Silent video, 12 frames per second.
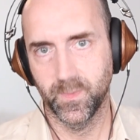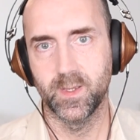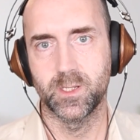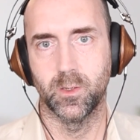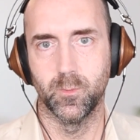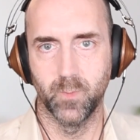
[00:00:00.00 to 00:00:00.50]

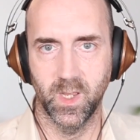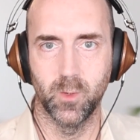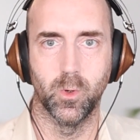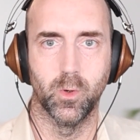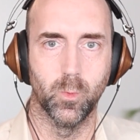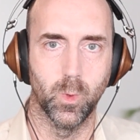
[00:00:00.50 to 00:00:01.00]
So it may
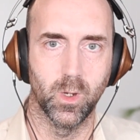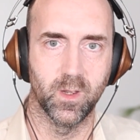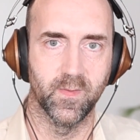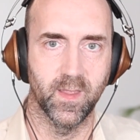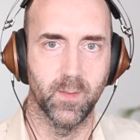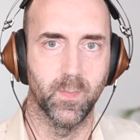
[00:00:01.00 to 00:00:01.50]
well work
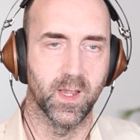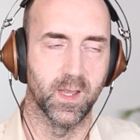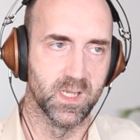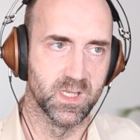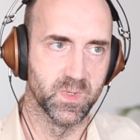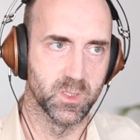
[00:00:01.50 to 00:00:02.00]
in that
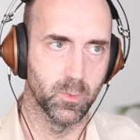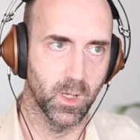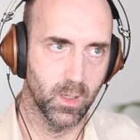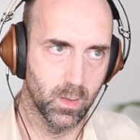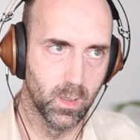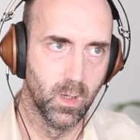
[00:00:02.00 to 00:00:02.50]
mechanism as
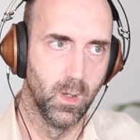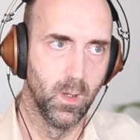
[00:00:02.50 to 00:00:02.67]
well.